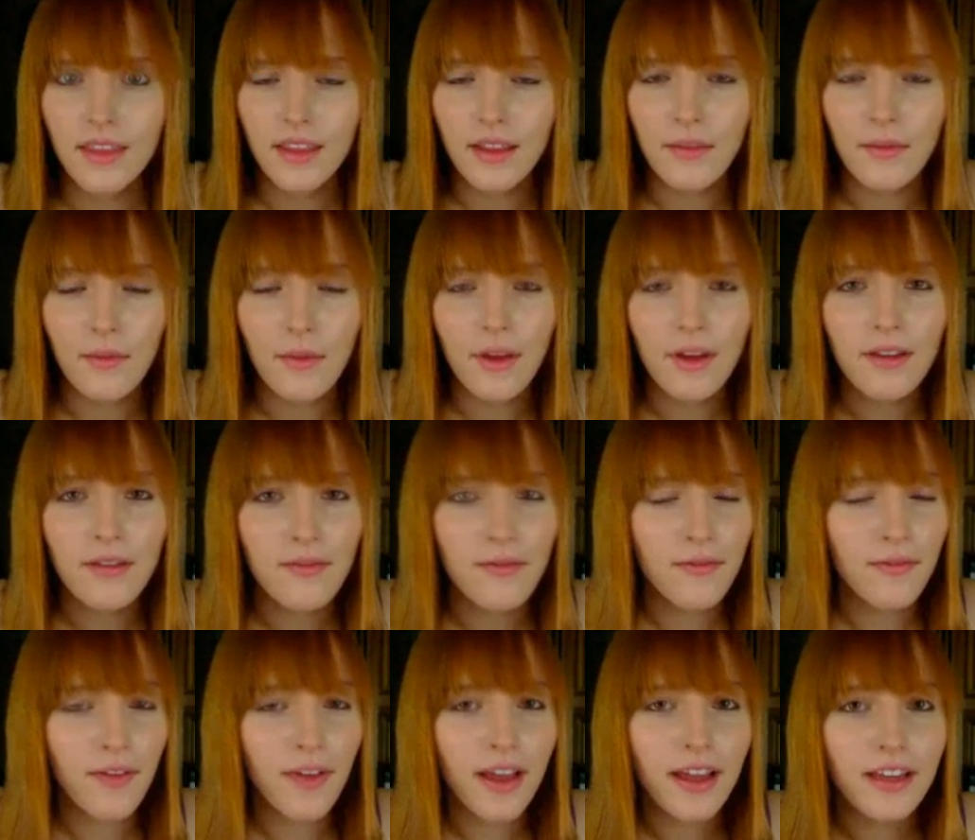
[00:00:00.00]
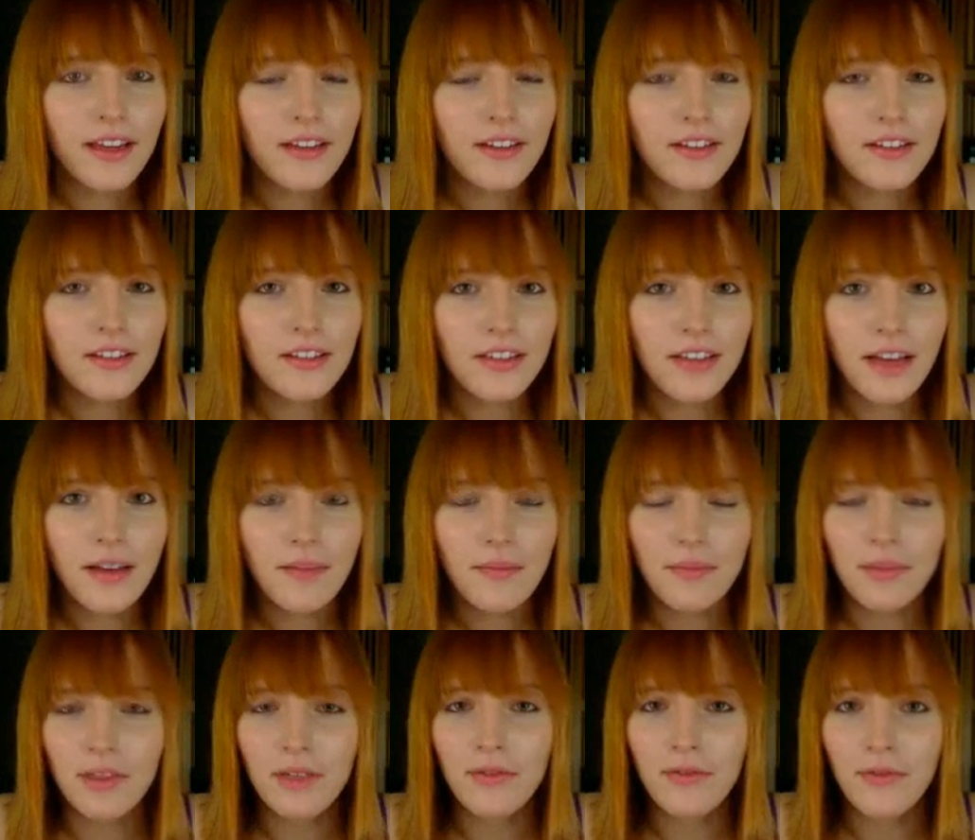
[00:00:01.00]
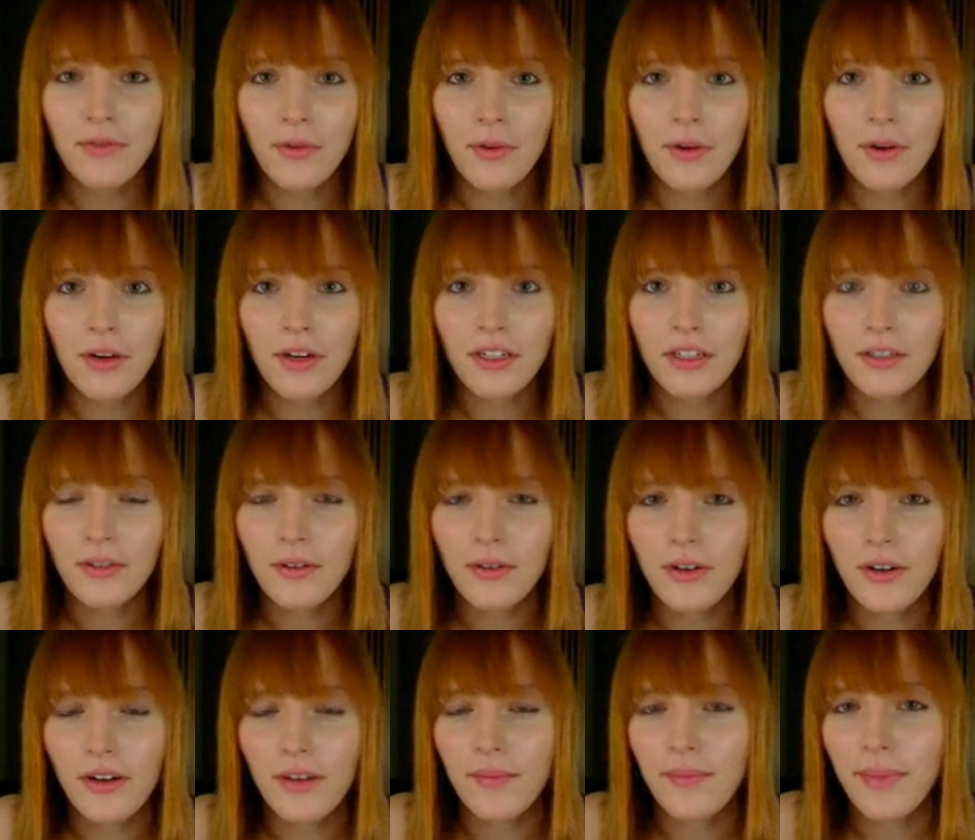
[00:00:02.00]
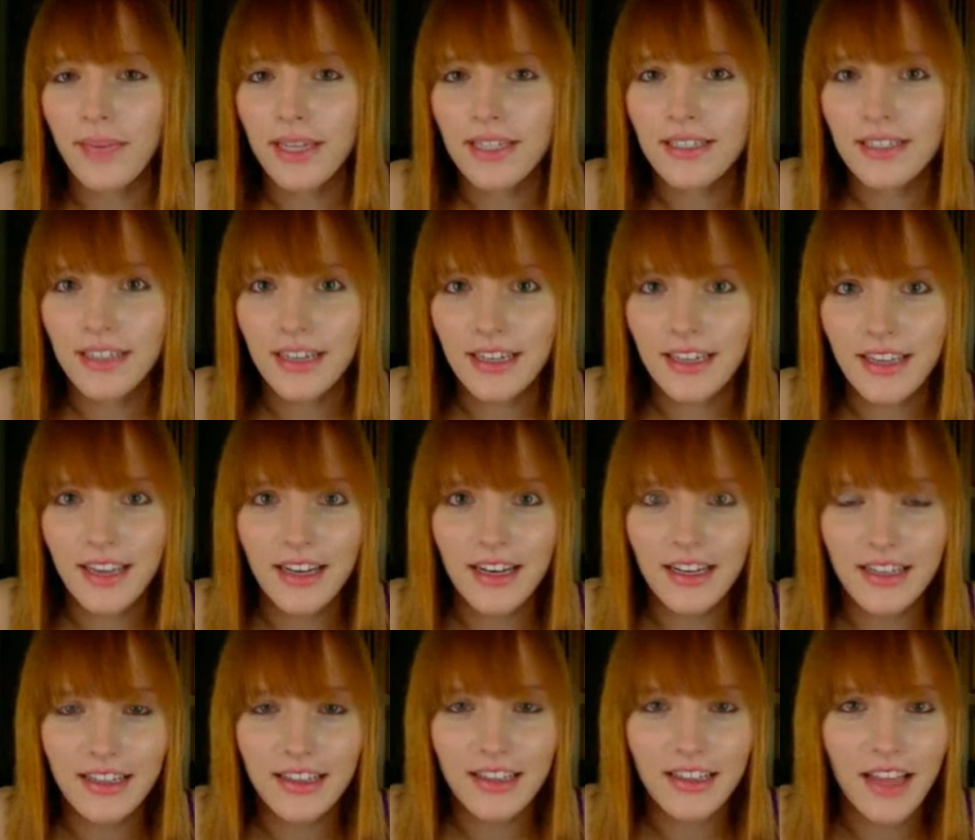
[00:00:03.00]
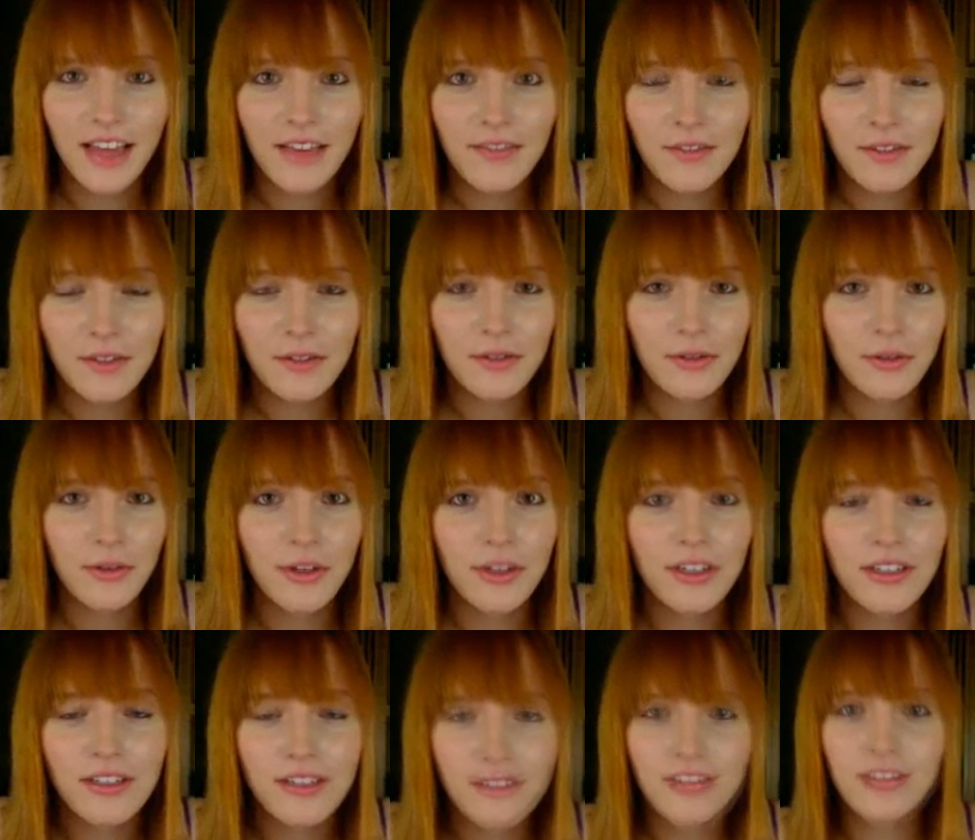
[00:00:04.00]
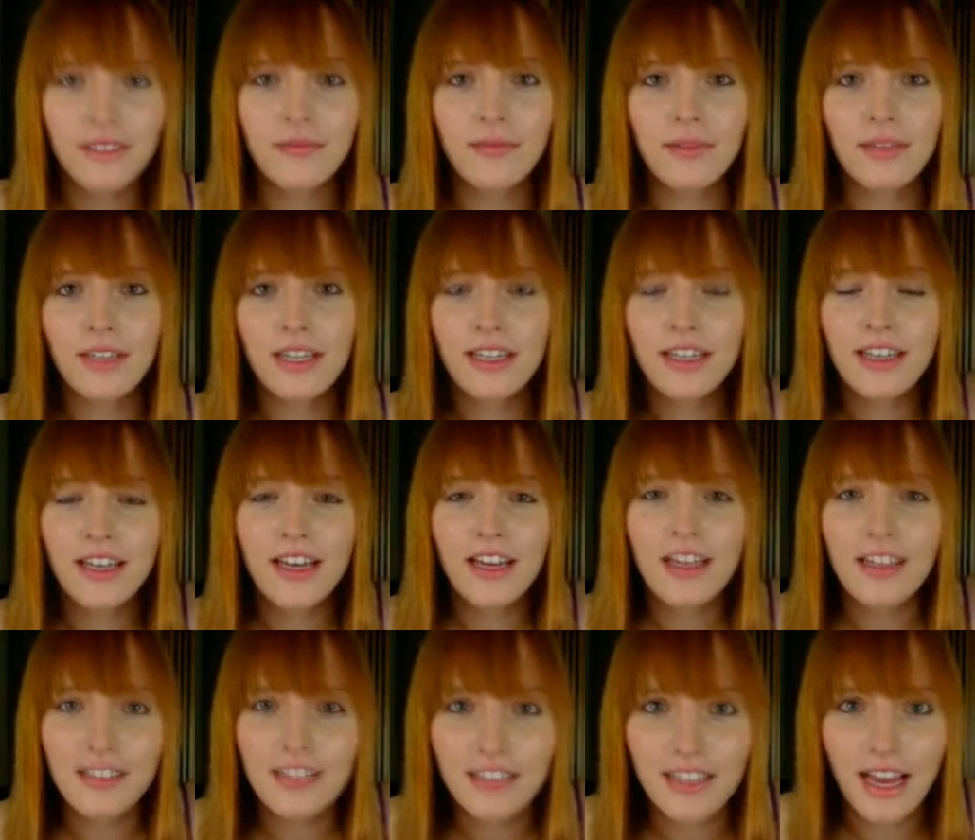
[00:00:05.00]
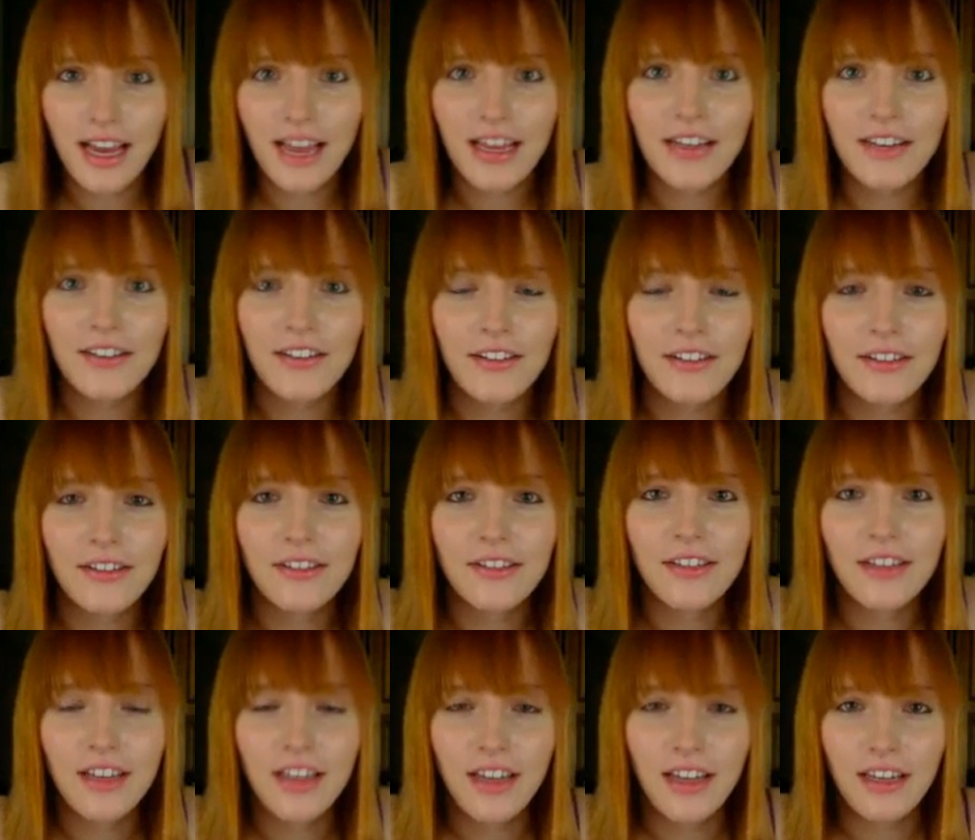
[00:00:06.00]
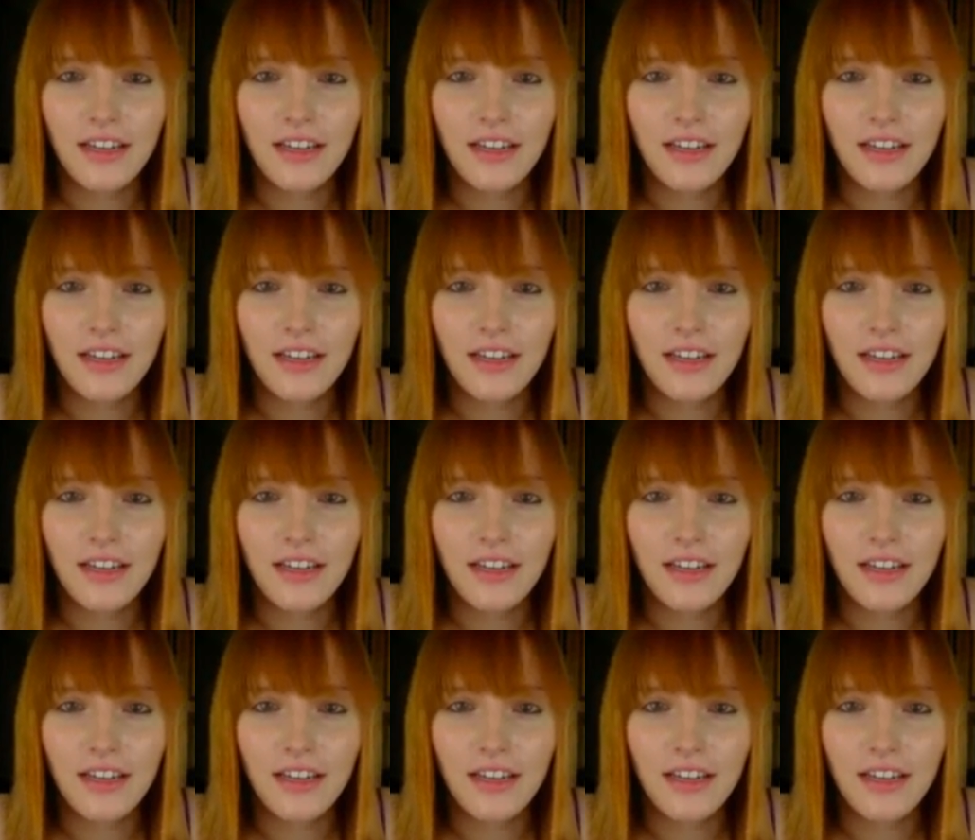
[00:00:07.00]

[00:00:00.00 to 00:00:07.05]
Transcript: And one final step before your basic Kdenlive tutorial is complete: titles.